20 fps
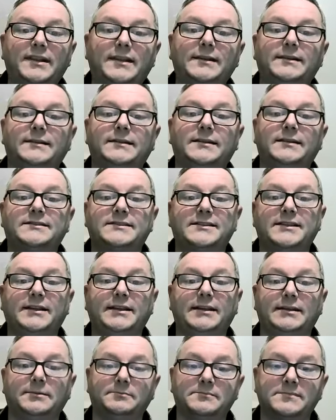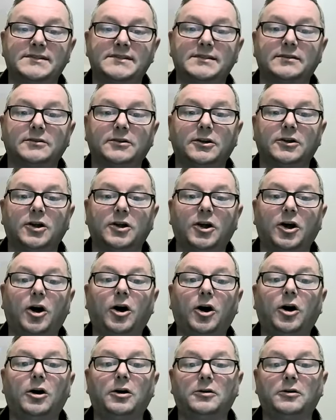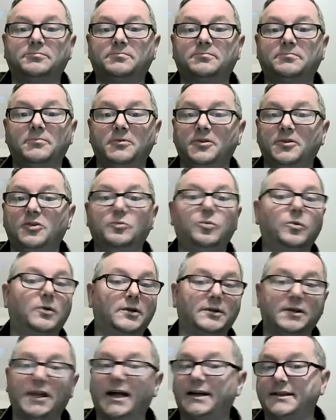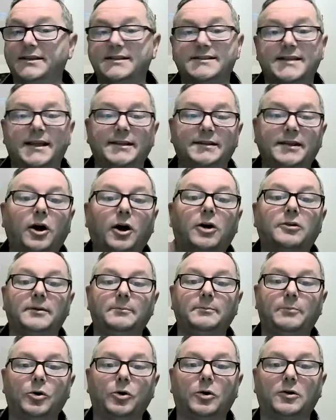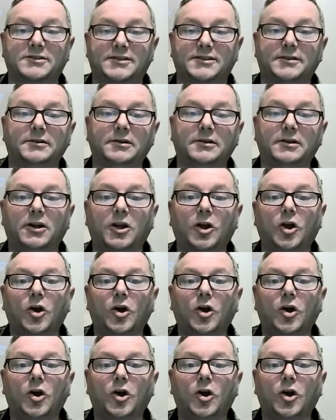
within the teams are, the, like you said, are important.